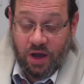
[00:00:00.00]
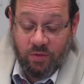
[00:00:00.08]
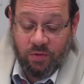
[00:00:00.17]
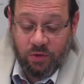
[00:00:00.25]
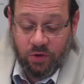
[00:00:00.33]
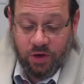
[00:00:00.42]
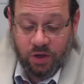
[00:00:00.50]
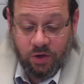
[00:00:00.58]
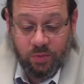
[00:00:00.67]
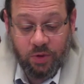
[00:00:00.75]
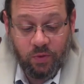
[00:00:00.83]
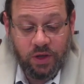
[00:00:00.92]
Now we're learning a
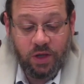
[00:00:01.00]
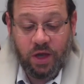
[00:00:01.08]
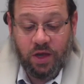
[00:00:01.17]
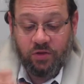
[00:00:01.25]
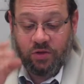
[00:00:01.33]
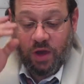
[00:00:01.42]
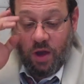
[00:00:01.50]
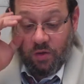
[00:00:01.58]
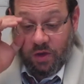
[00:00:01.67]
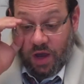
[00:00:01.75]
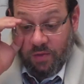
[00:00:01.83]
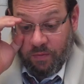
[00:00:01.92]
little bit what you can say.
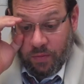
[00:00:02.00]
Okay.